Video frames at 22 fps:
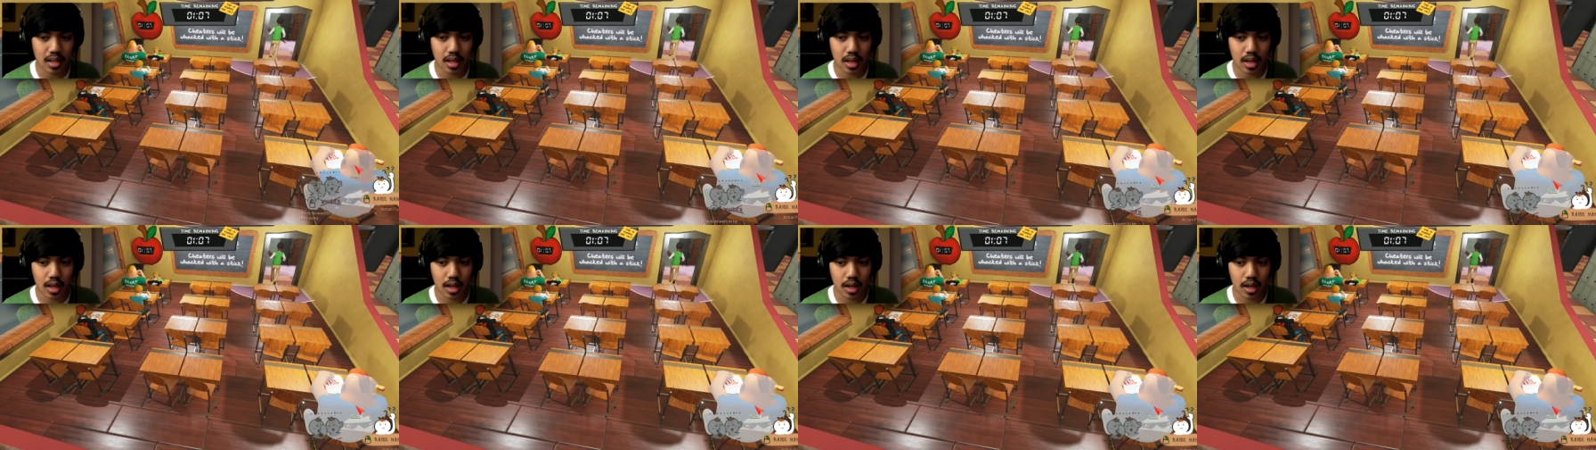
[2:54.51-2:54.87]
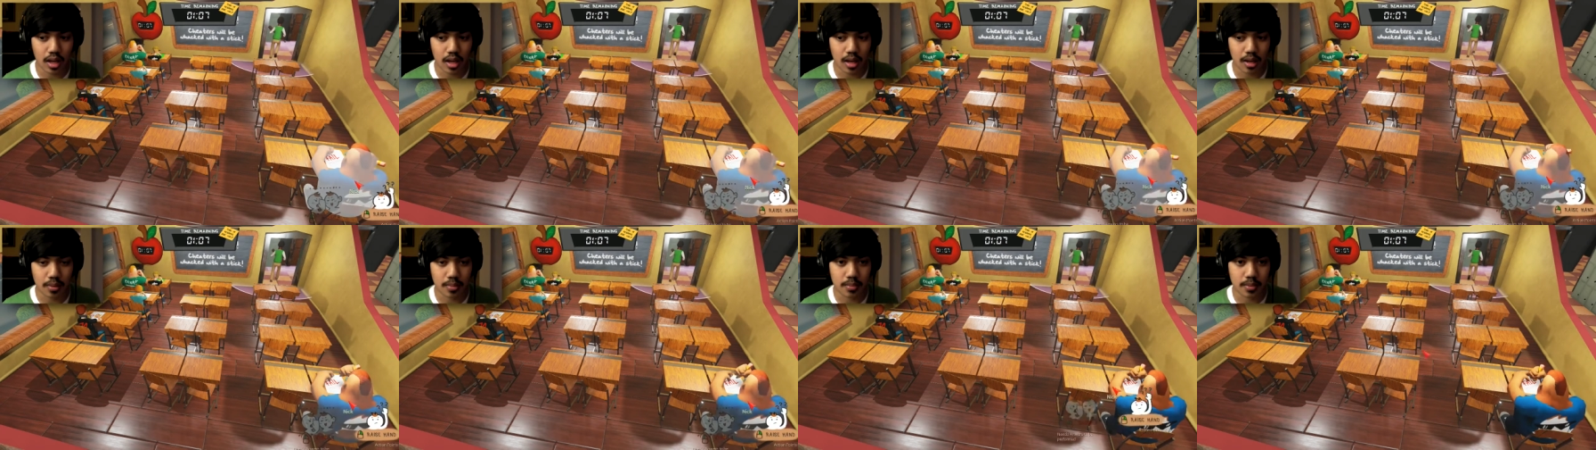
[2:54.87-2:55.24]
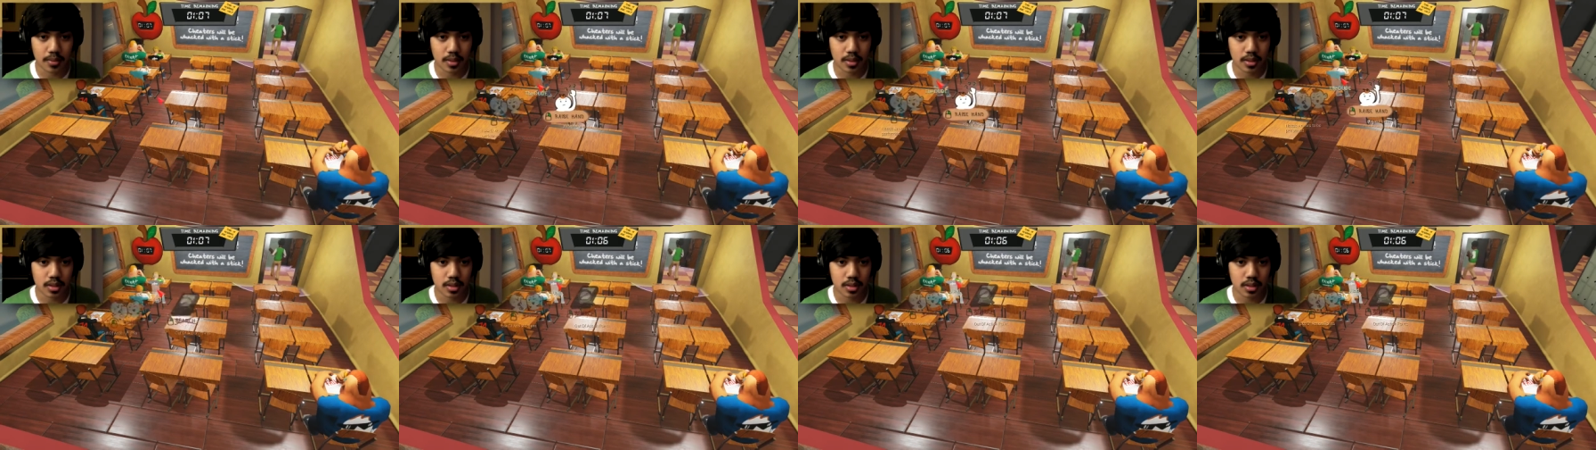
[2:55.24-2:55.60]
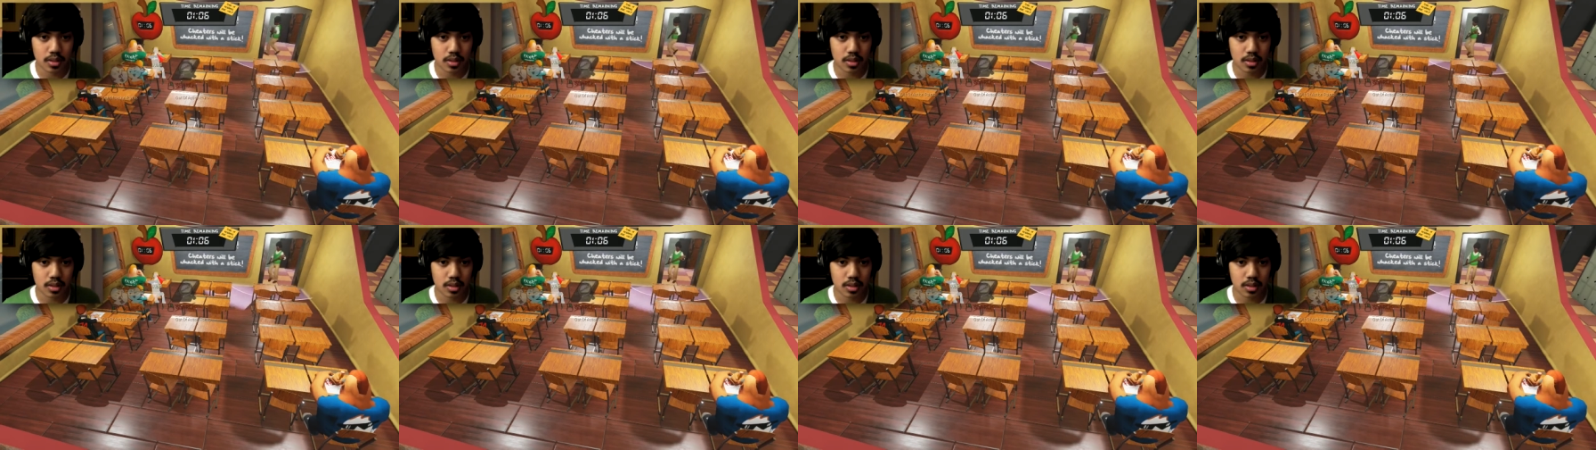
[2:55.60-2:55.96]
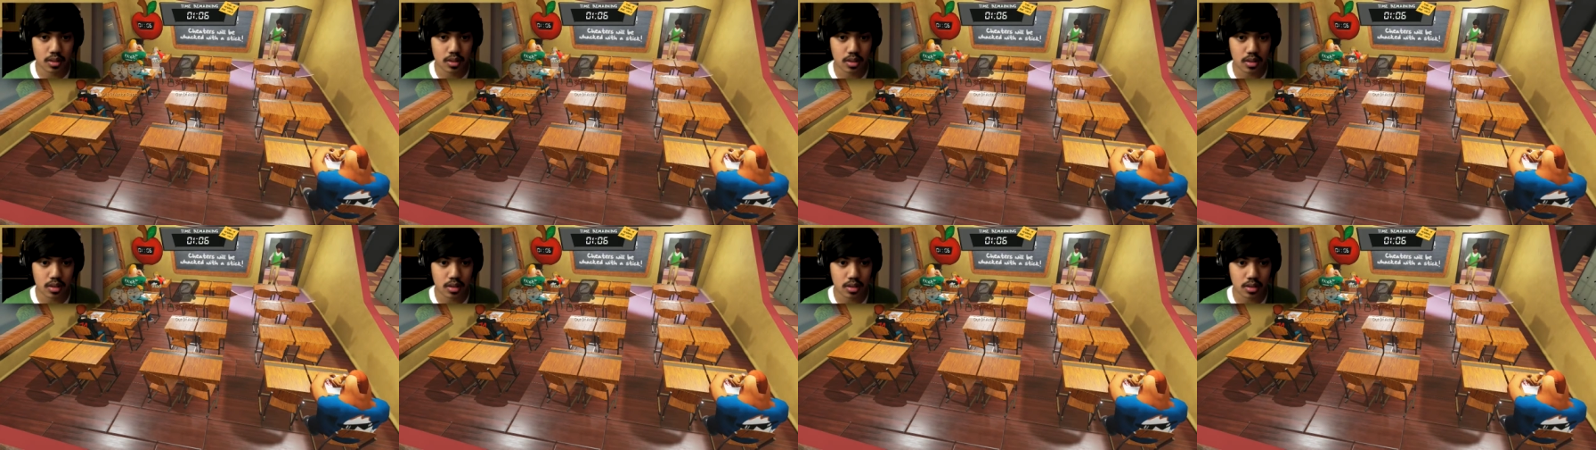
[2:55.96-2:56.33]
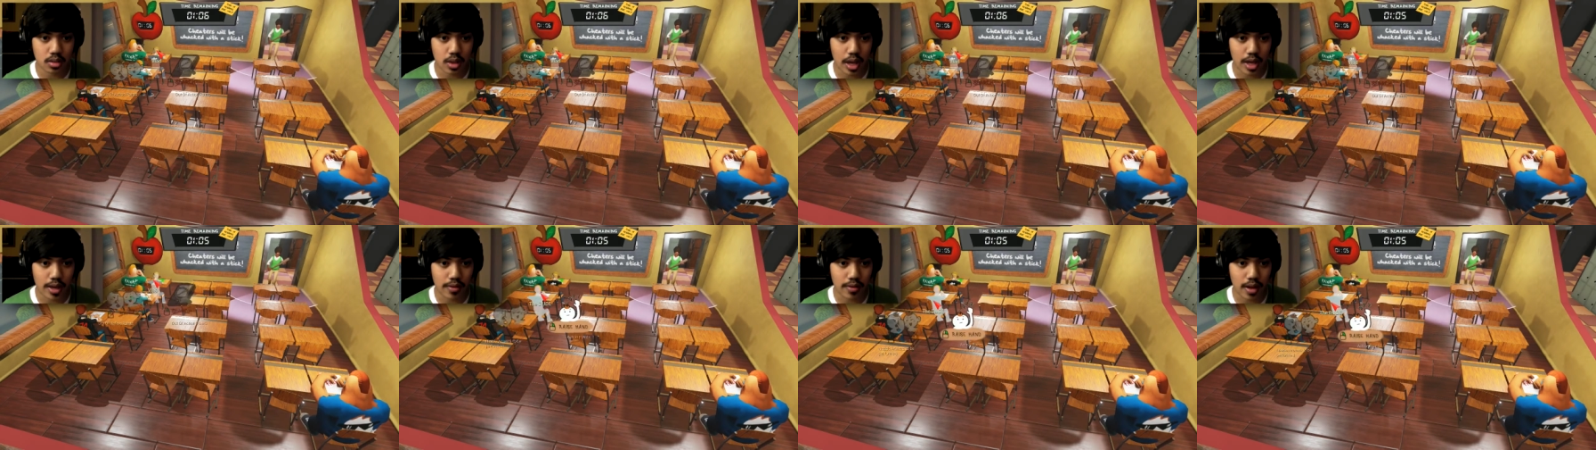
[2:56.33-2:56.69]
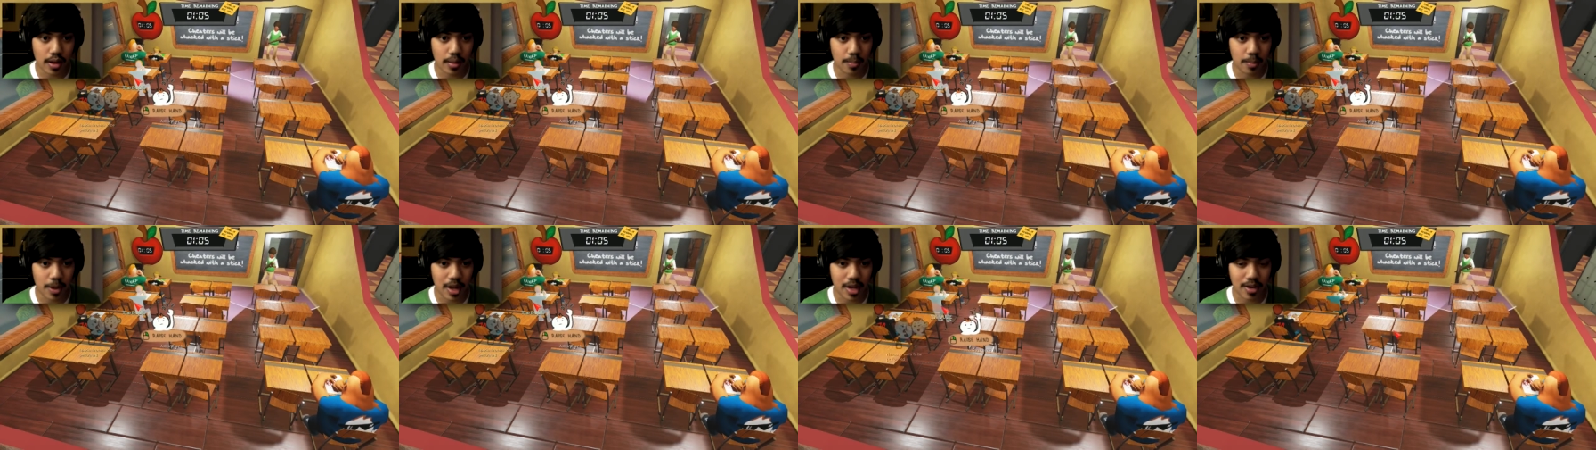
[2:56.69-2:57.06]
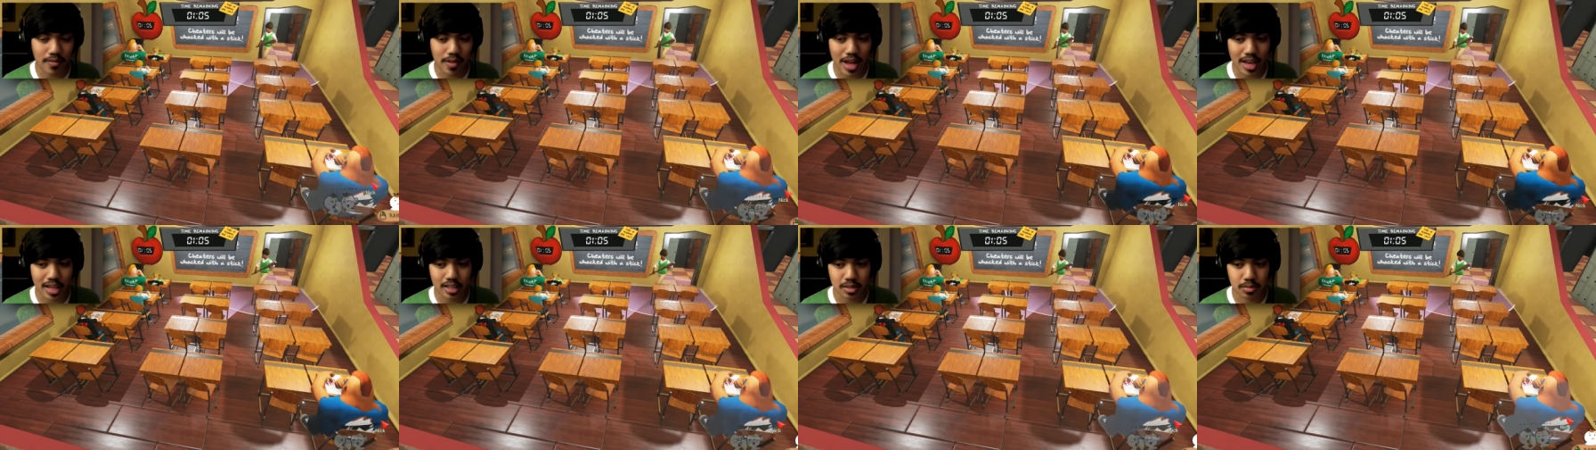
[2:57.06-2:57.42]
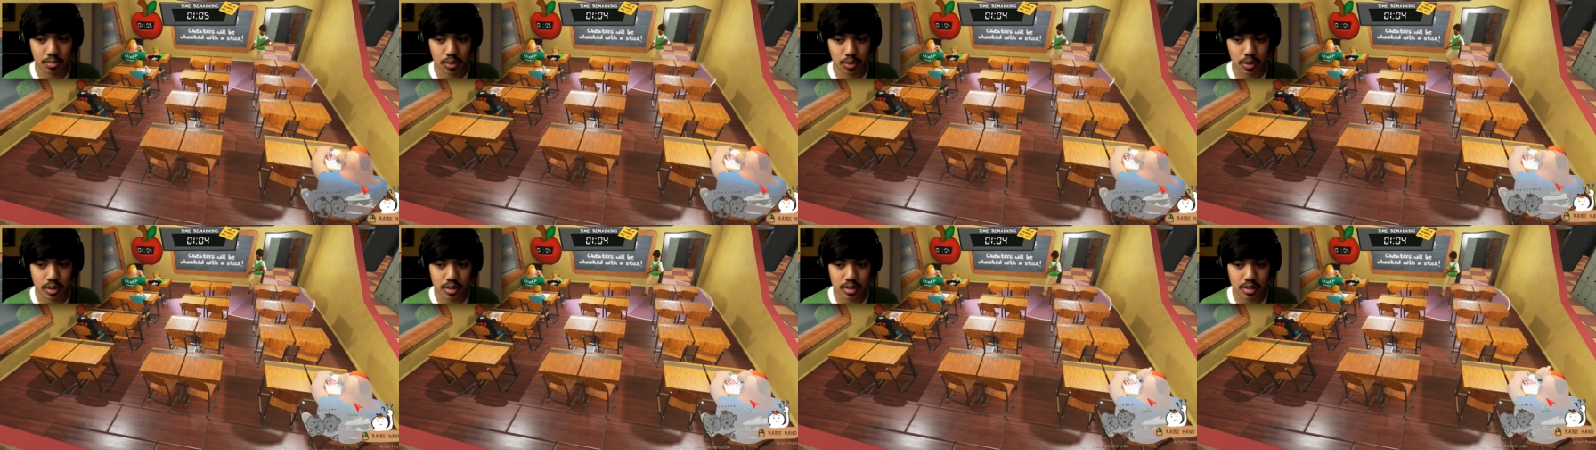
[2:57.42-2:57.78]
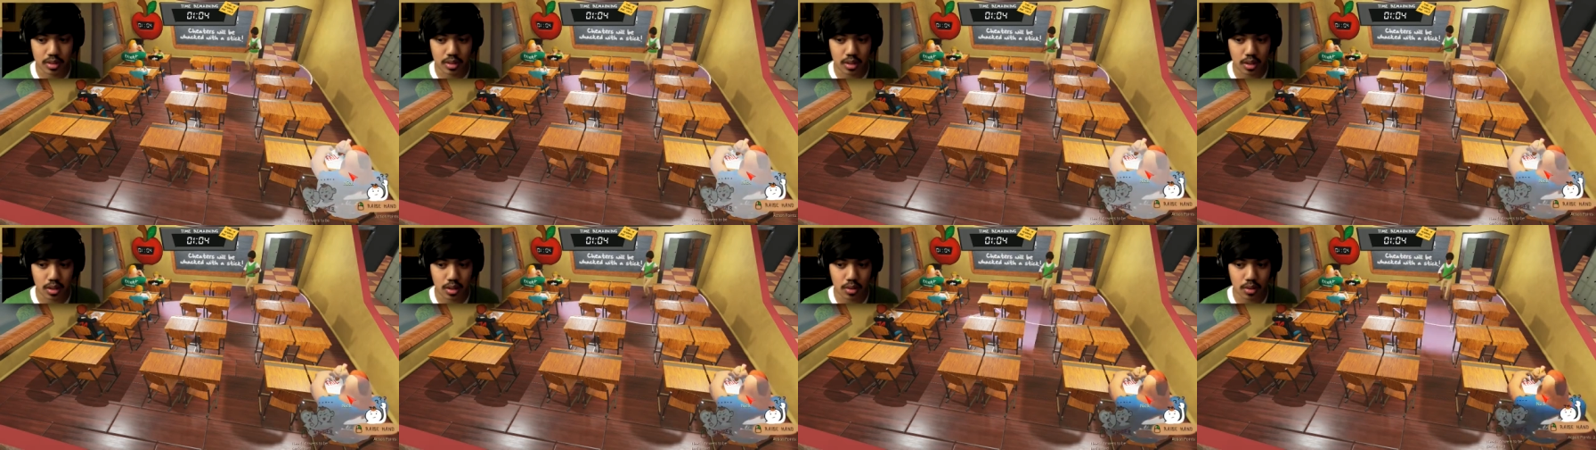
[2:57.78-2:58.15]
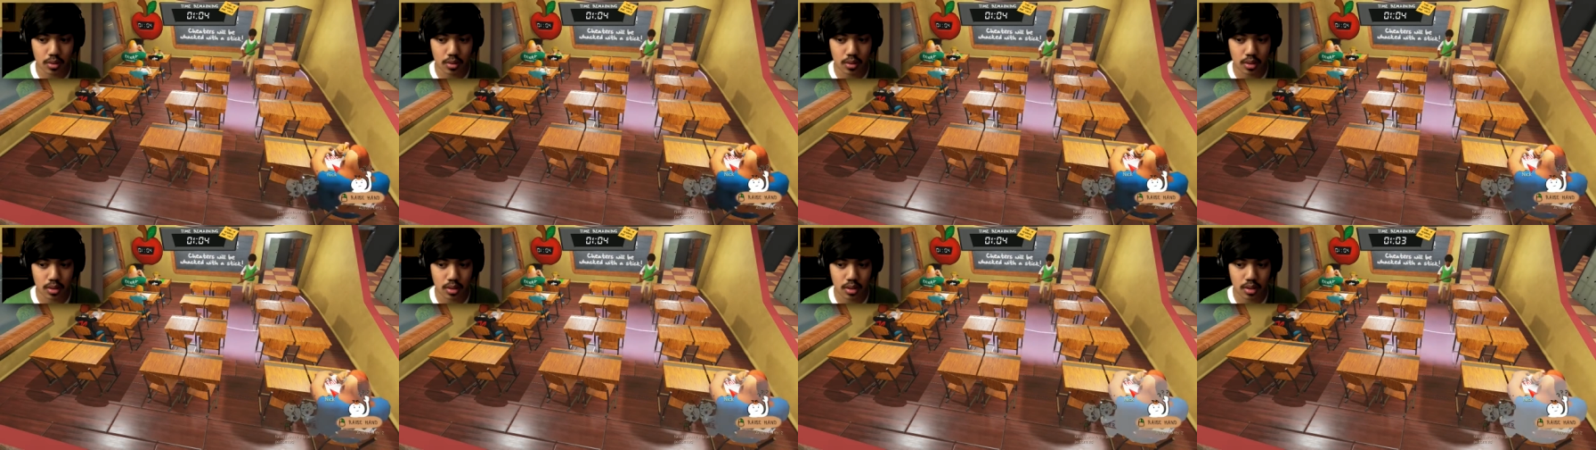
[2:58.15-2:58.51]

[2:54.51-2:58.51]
Um, so out of, I'm out of action points. So,